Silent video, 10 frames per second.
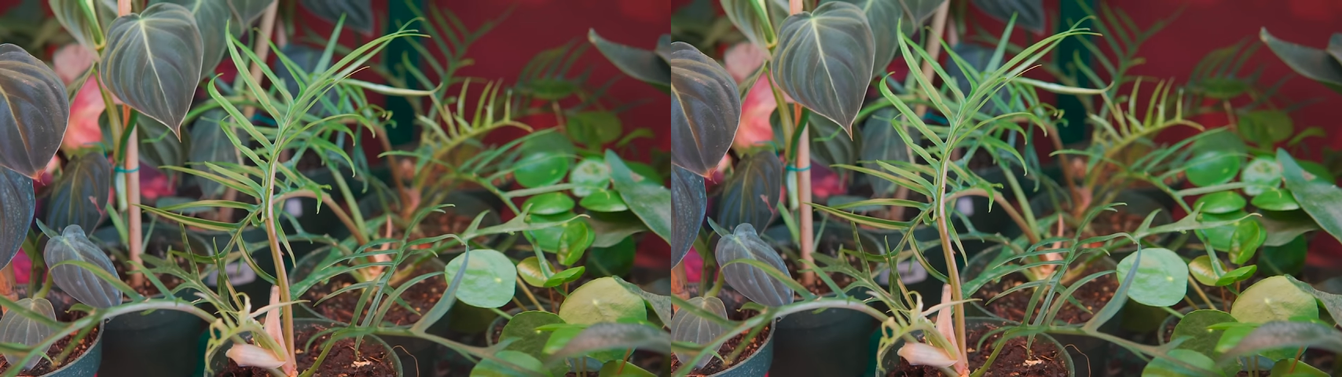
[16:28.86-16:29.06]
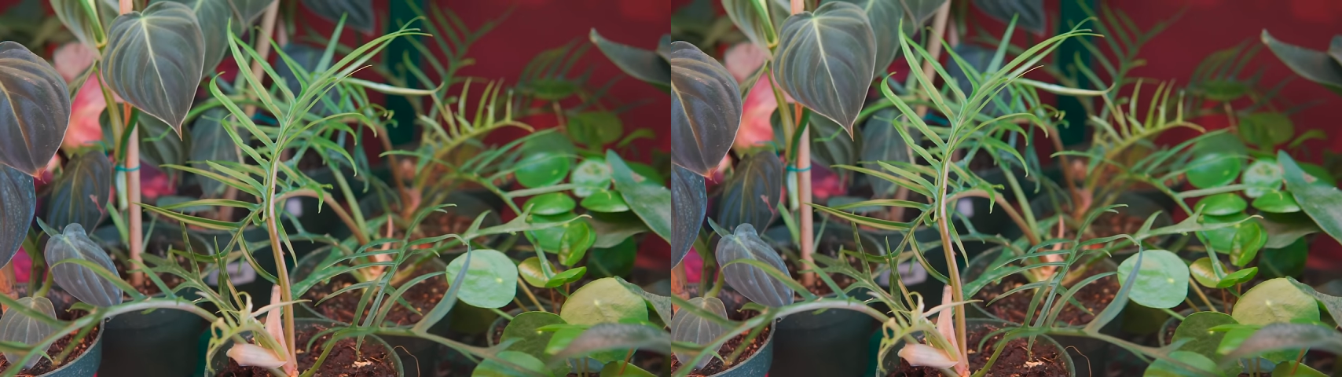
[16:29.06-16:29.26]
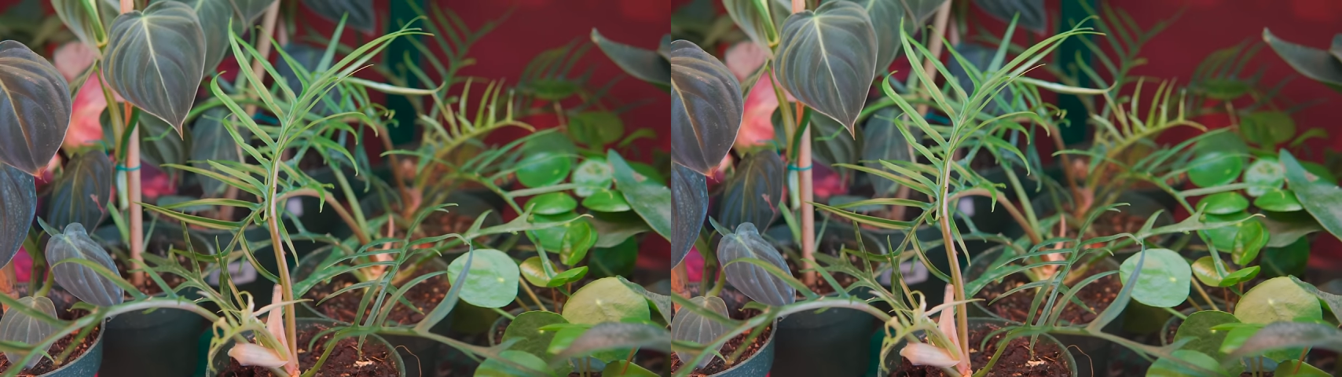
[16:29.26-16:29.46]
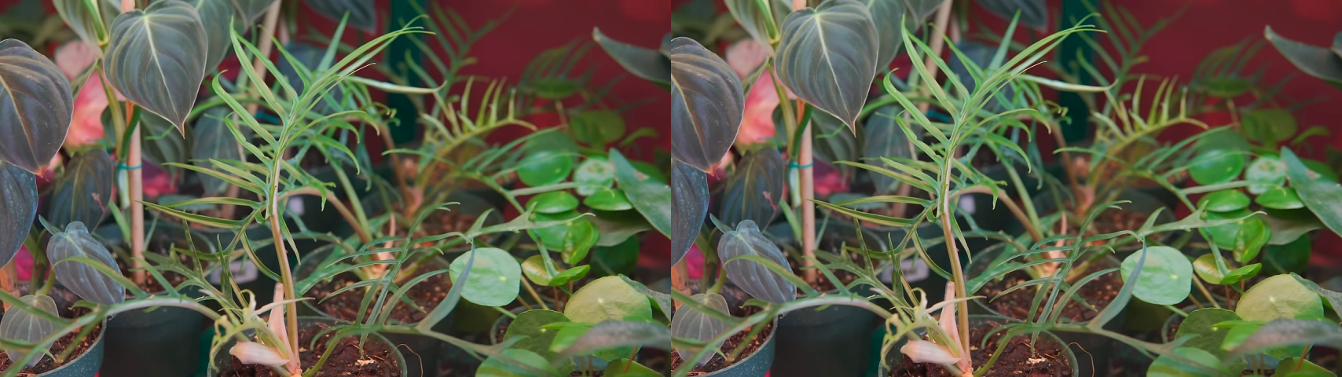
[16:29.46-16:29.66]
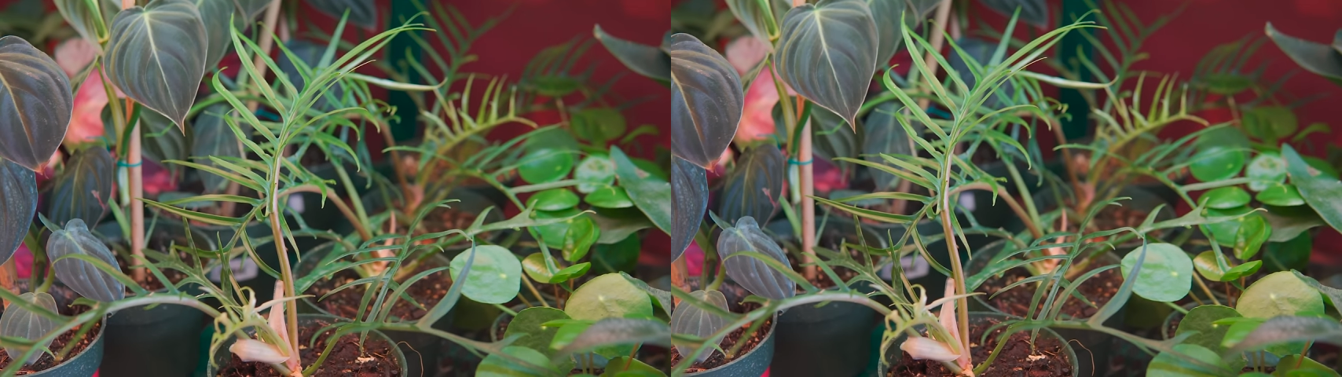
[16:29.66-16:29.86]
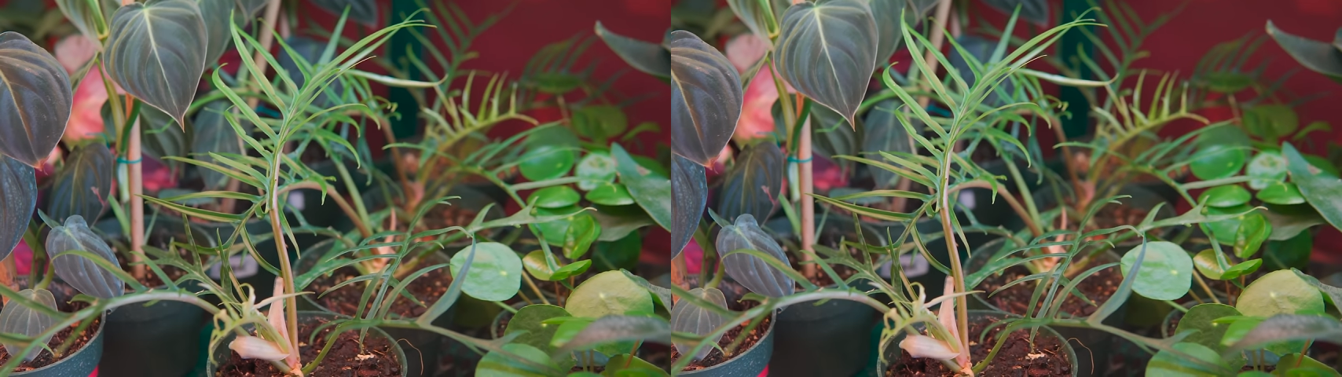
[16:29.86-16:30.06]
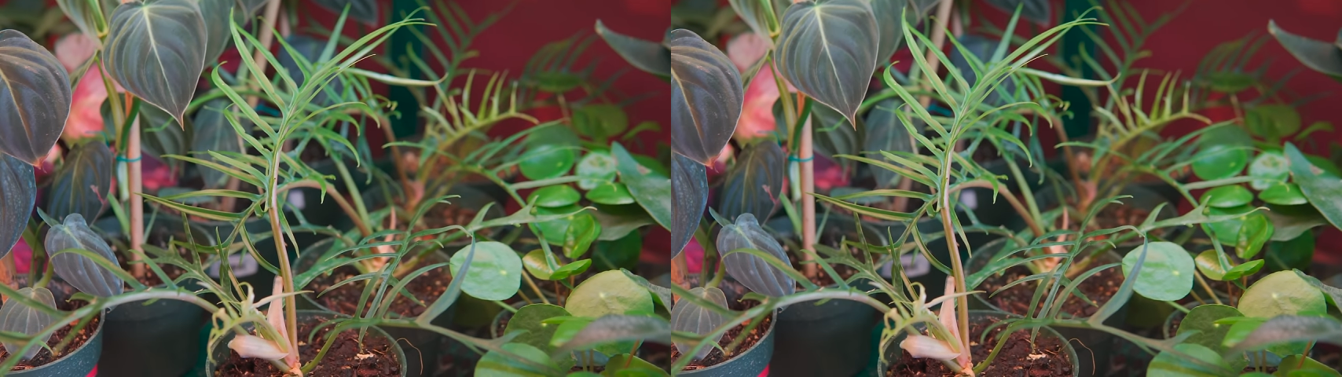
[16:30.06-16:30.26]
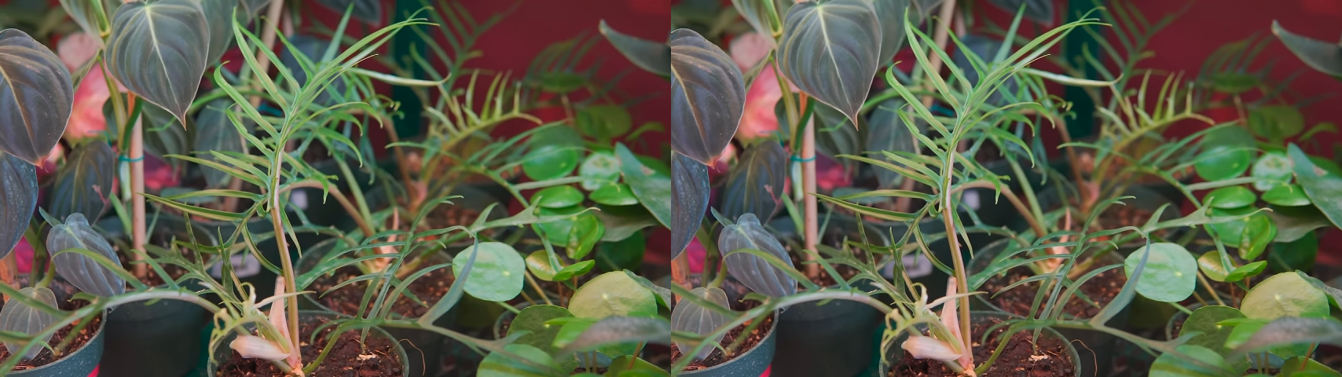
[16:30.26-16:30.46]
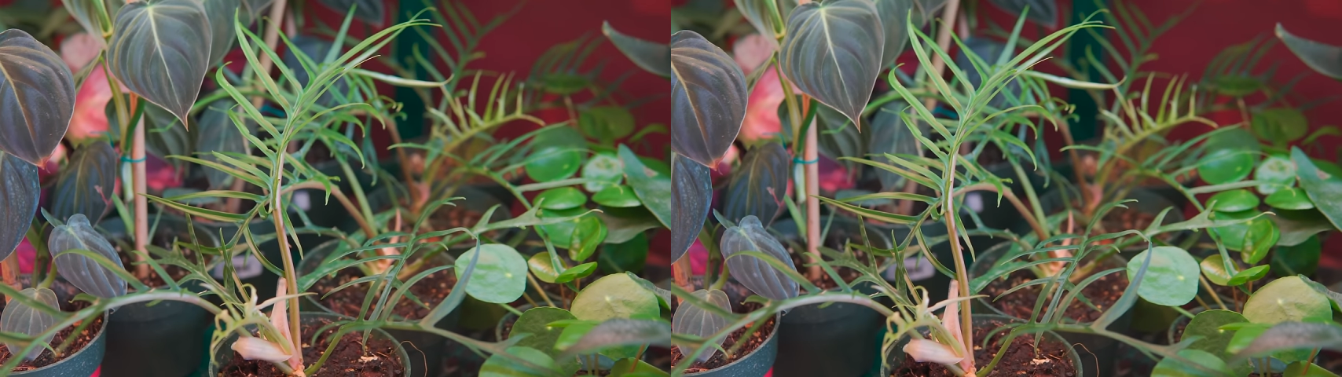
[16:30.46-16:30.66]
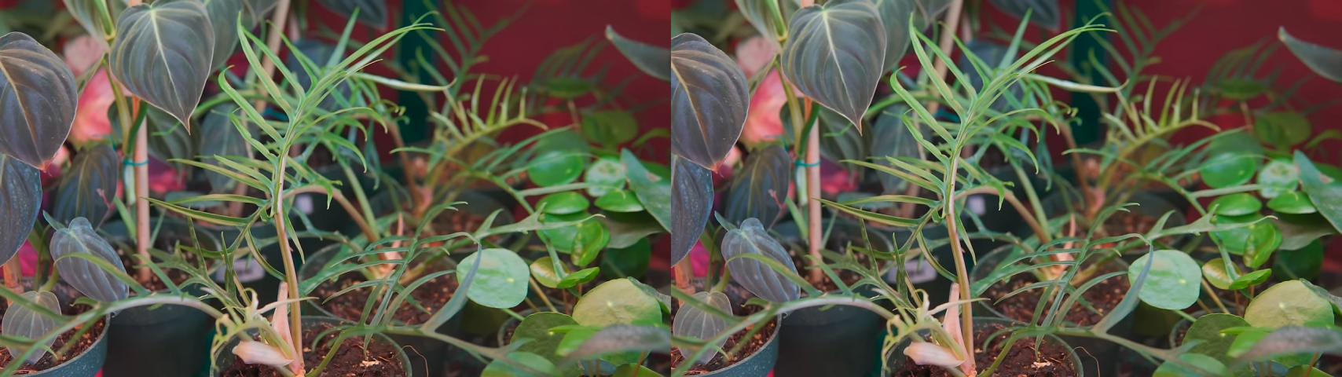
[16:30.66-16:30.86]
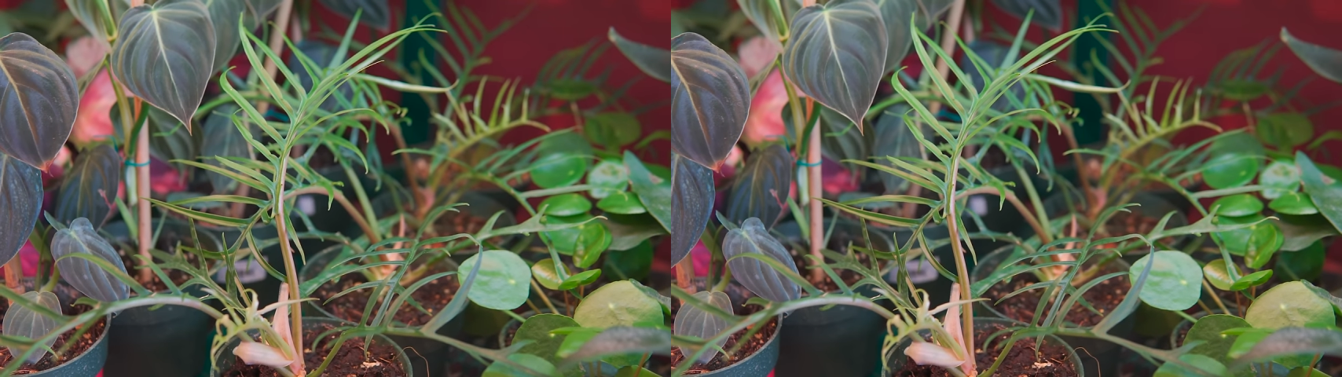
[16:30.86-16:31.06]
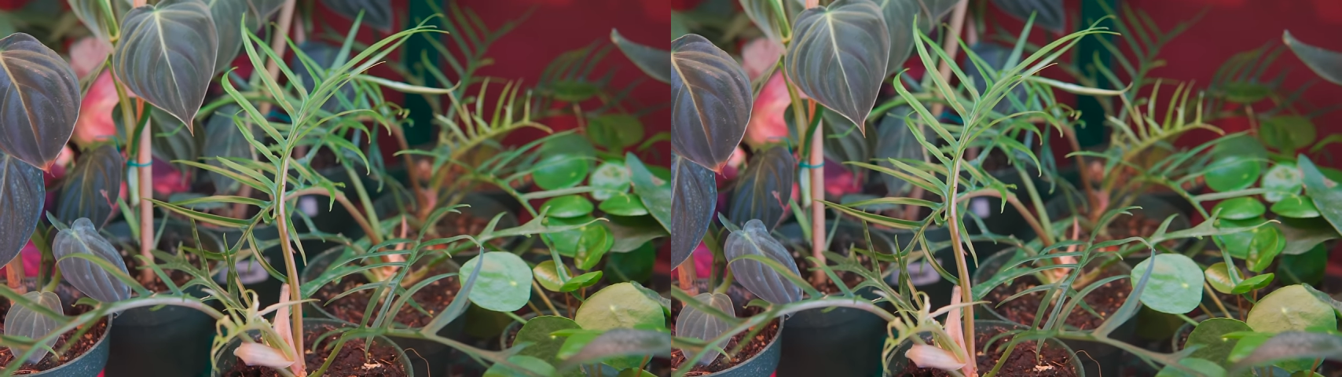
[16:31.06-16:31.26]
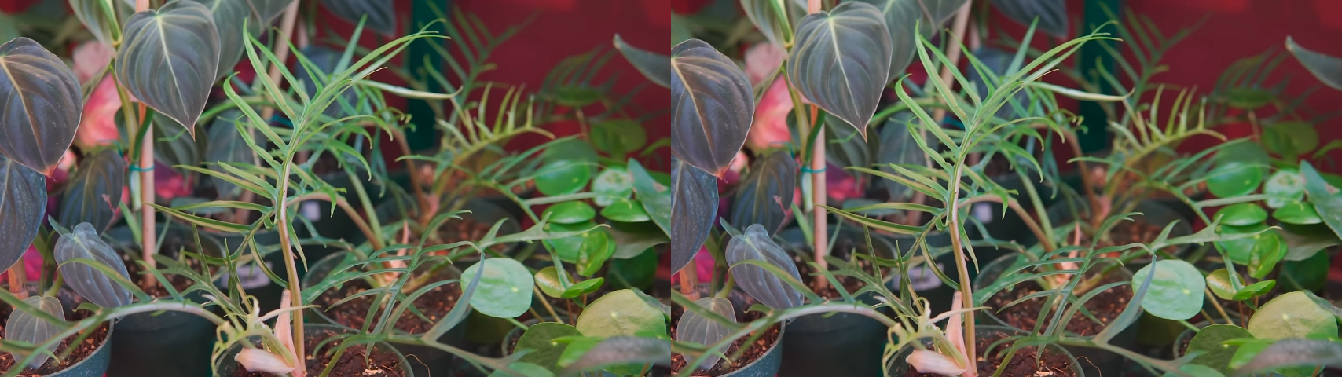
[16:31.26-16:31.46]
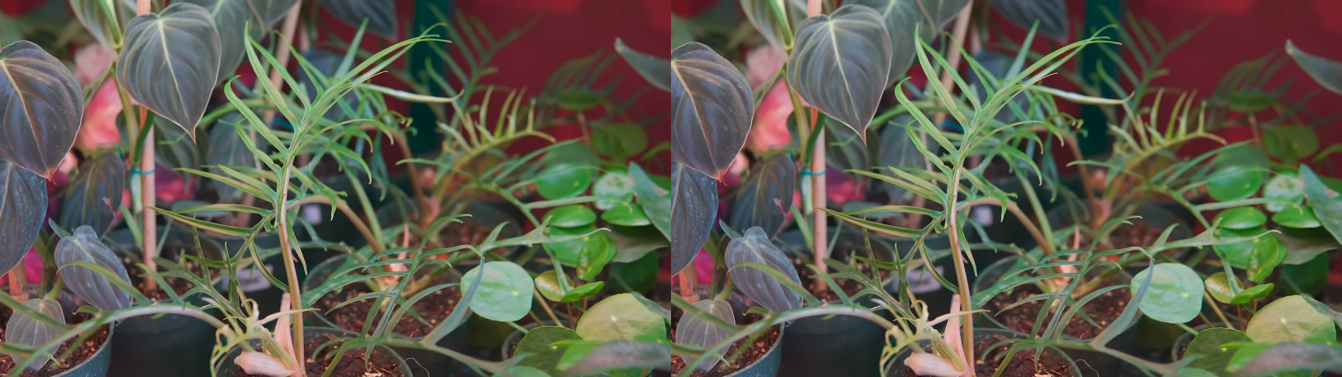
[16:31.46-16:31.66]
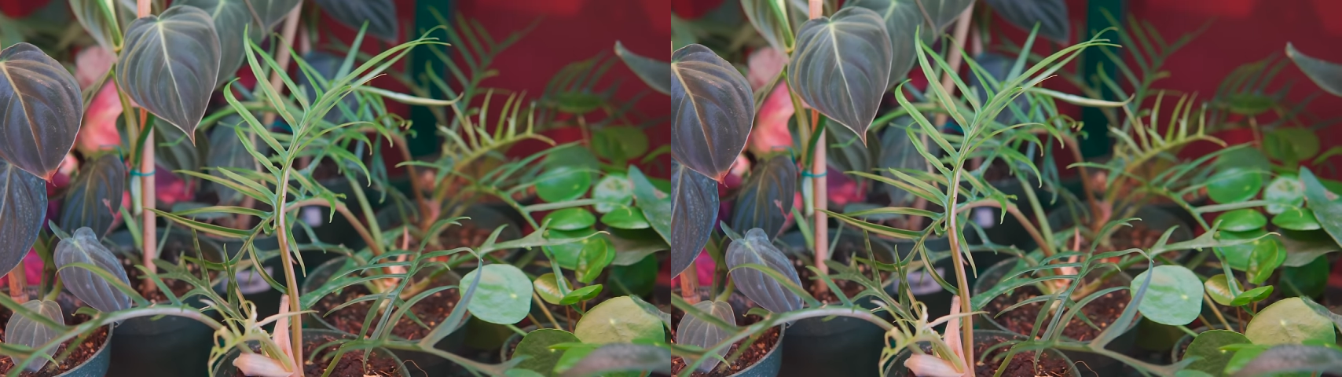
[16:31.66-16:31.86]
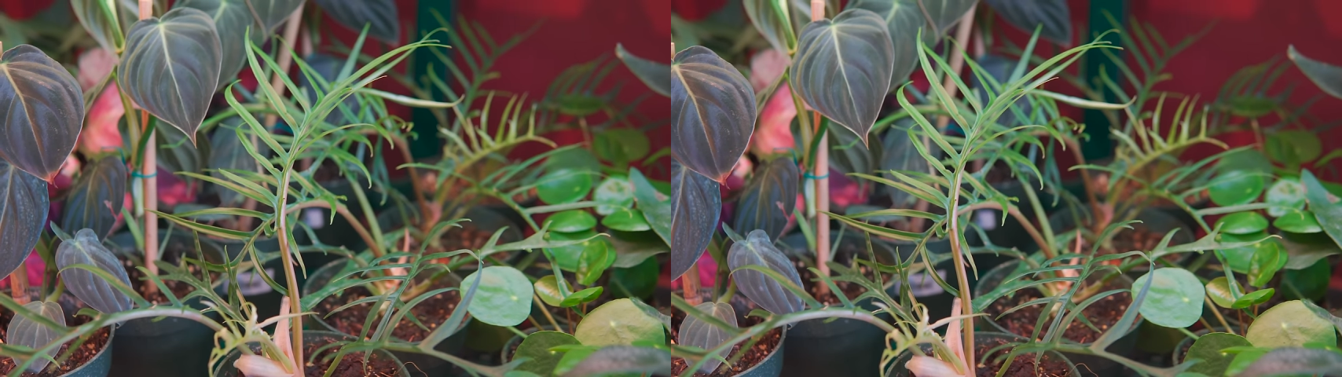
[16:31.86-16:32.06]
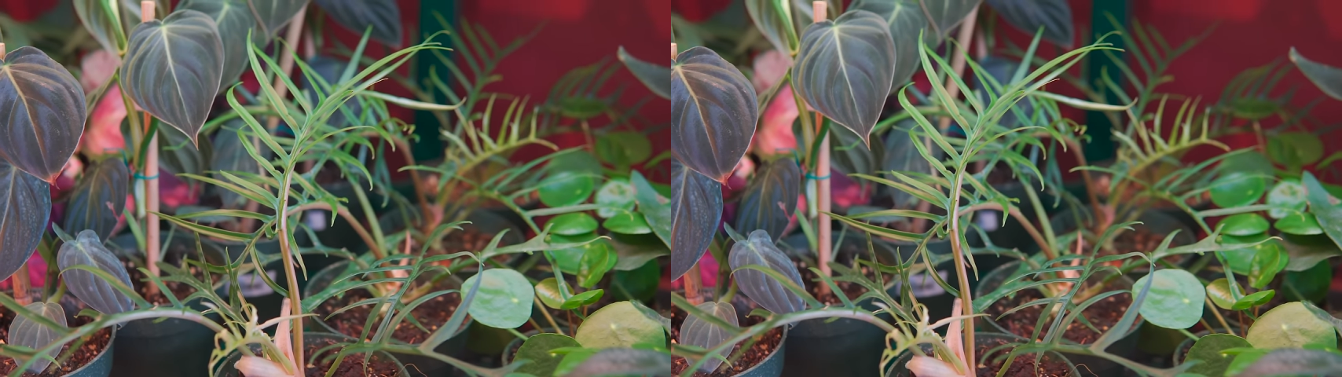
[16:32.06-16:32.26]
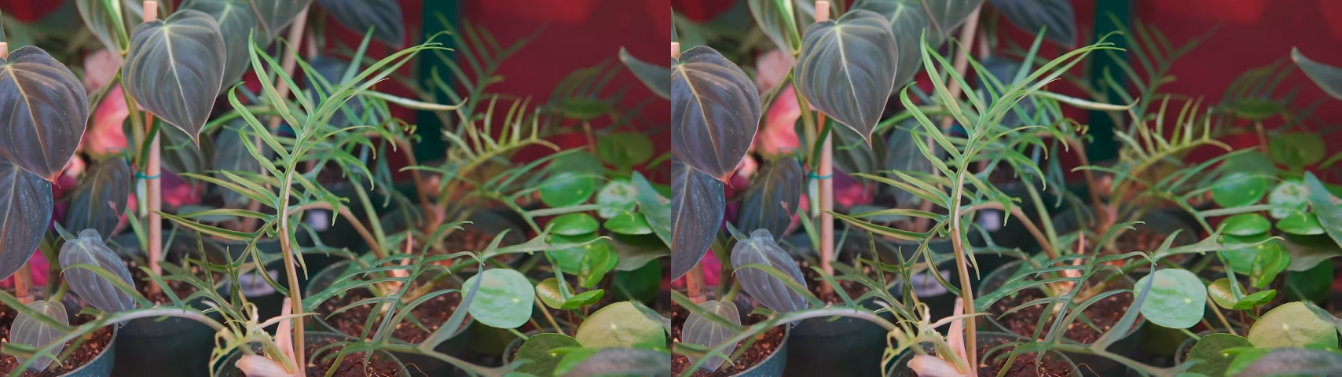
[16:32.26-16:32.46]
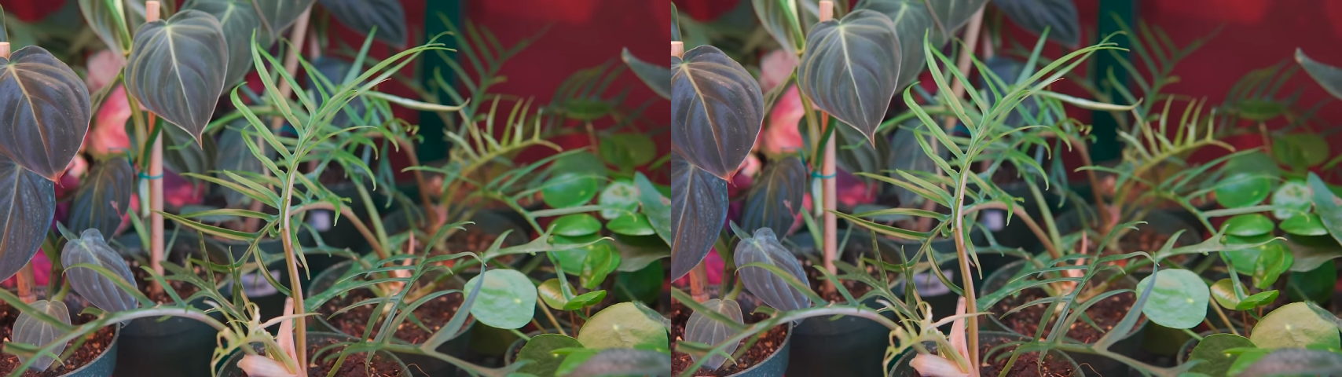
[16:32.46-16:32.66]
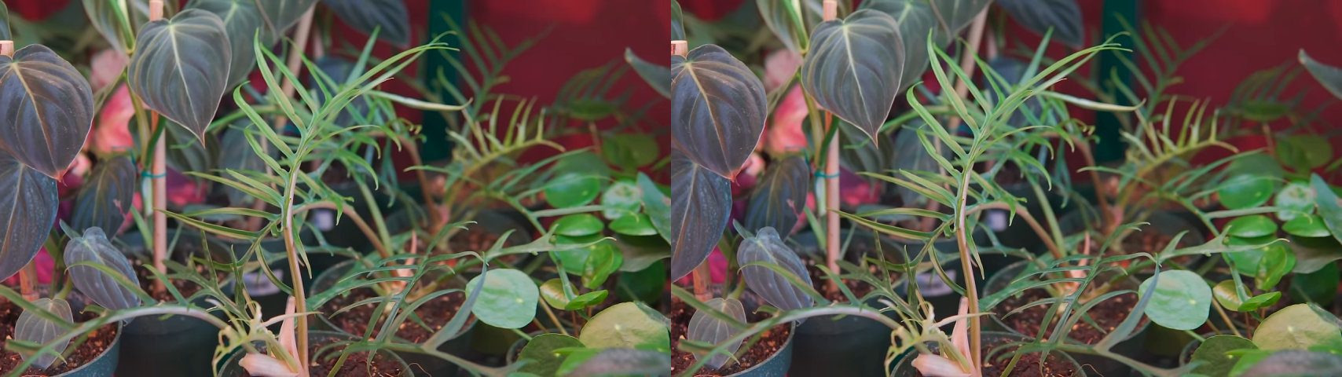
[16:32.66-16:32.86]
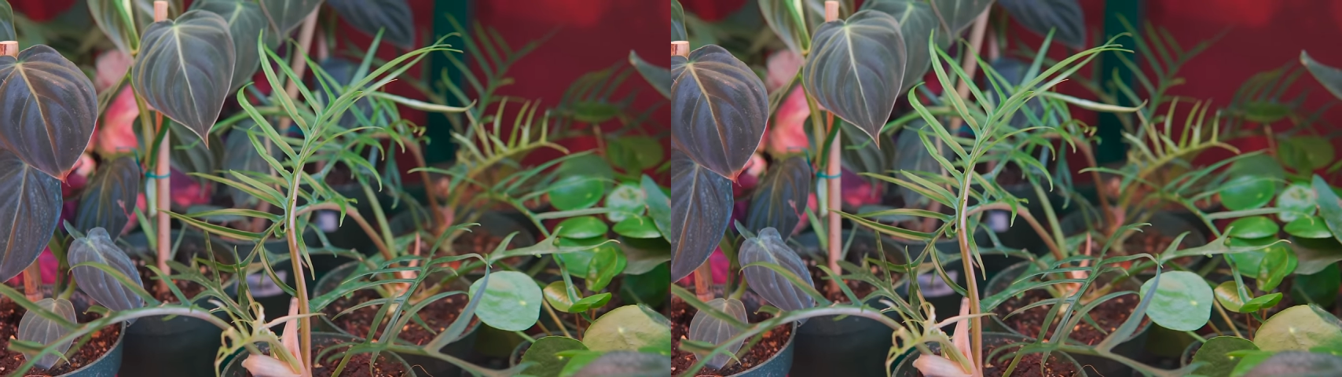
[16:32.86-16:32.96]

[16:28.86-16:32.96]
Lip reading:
(no speaker visible)